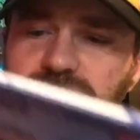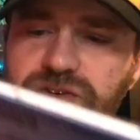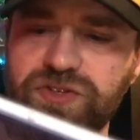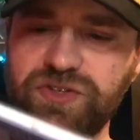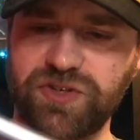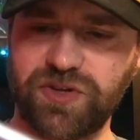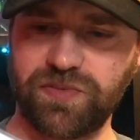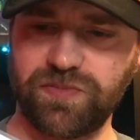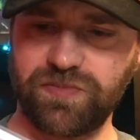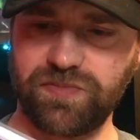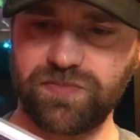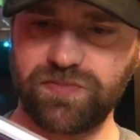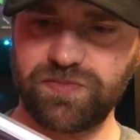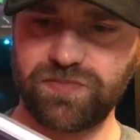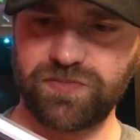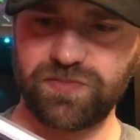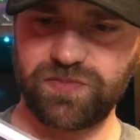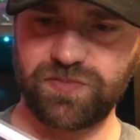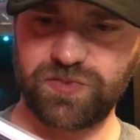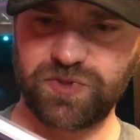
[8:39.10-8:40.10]
some
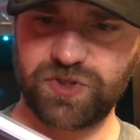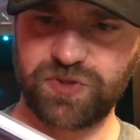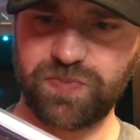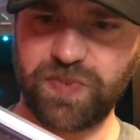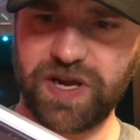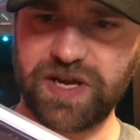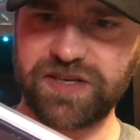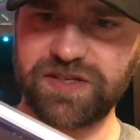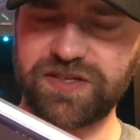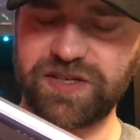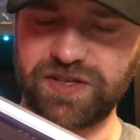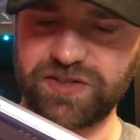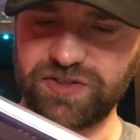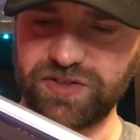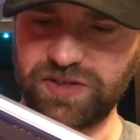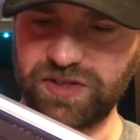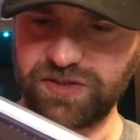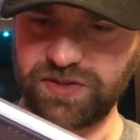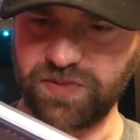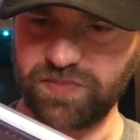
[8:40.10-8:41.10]
spine ticks
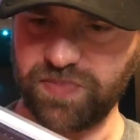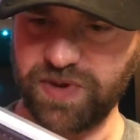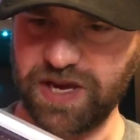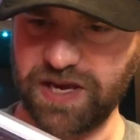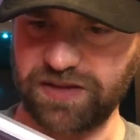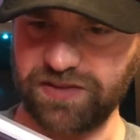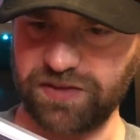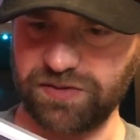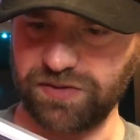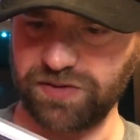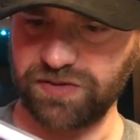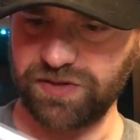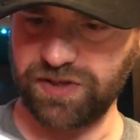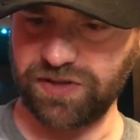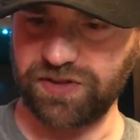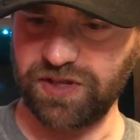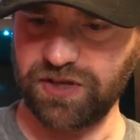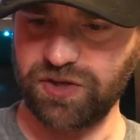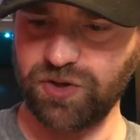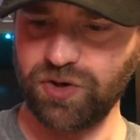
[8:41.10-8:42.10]
along the back that look
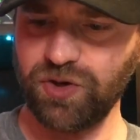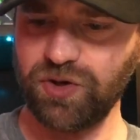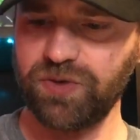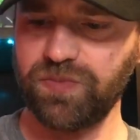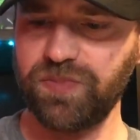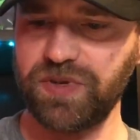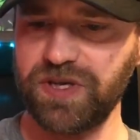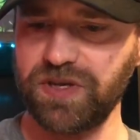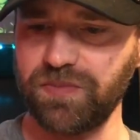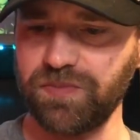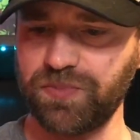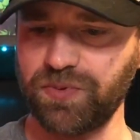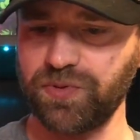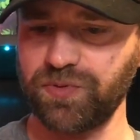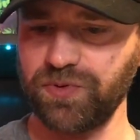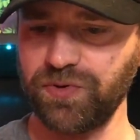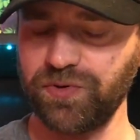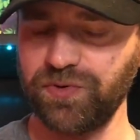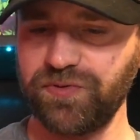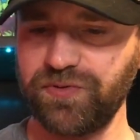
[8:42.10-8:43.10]
like they could be
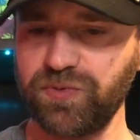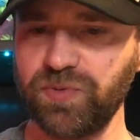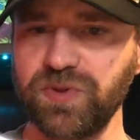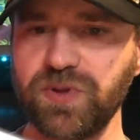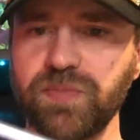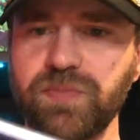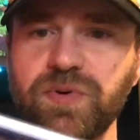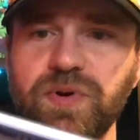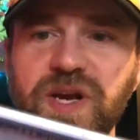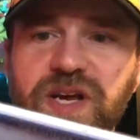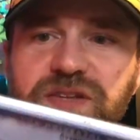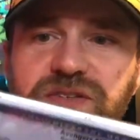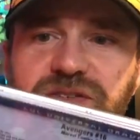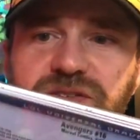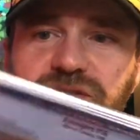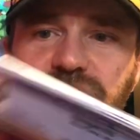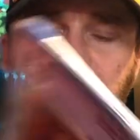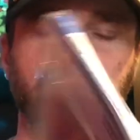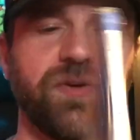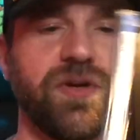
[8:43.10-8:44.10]
improved with a press.
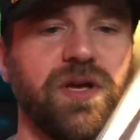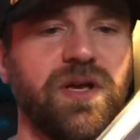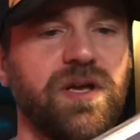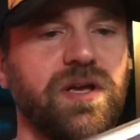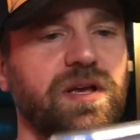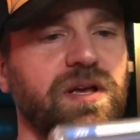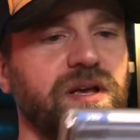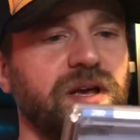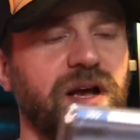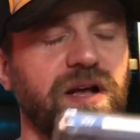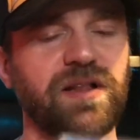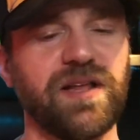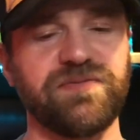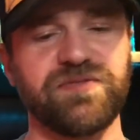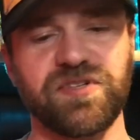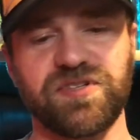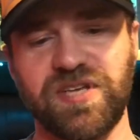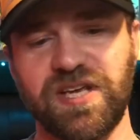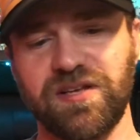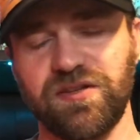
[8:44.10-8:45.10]
So I'll have
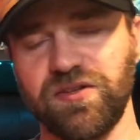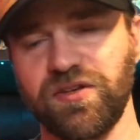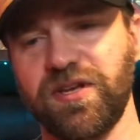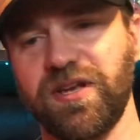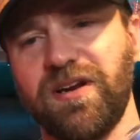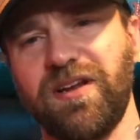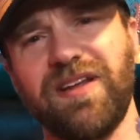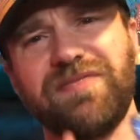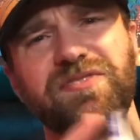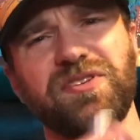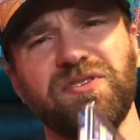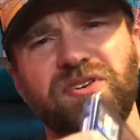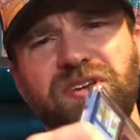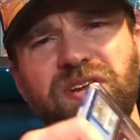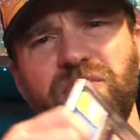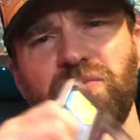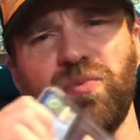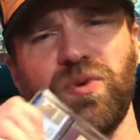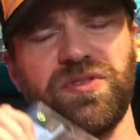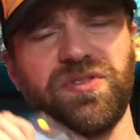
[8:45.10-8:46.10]
to take a look at. I'll have to look
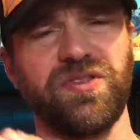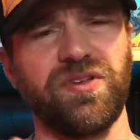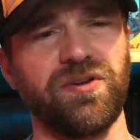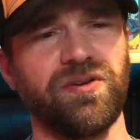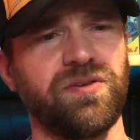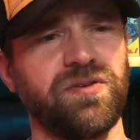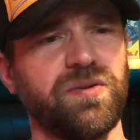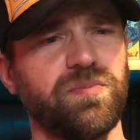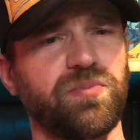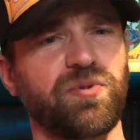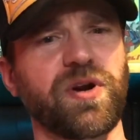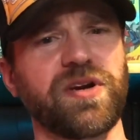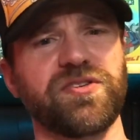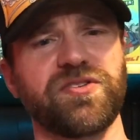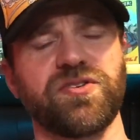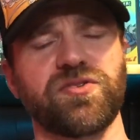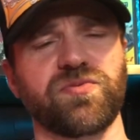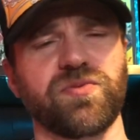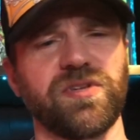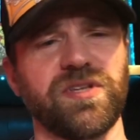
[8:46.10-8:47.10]
at what the the
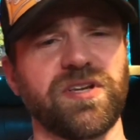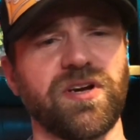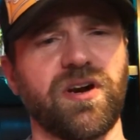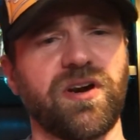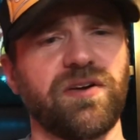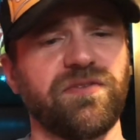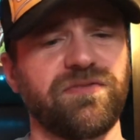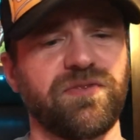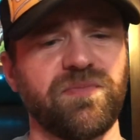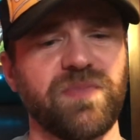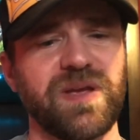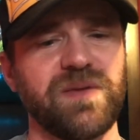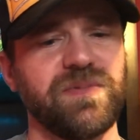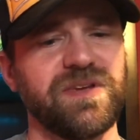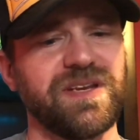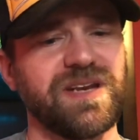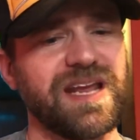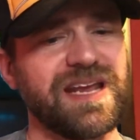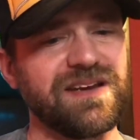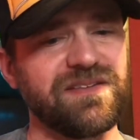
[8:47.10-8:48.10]
prices really are for
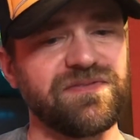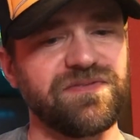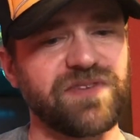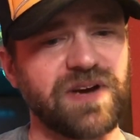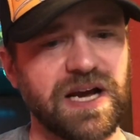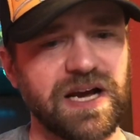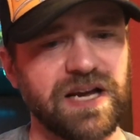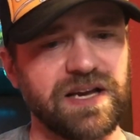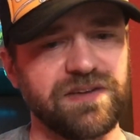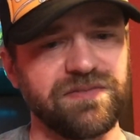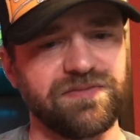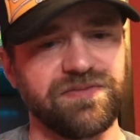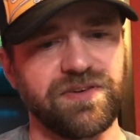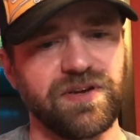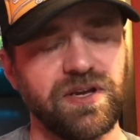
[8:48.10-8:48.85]
maybe an 8.5.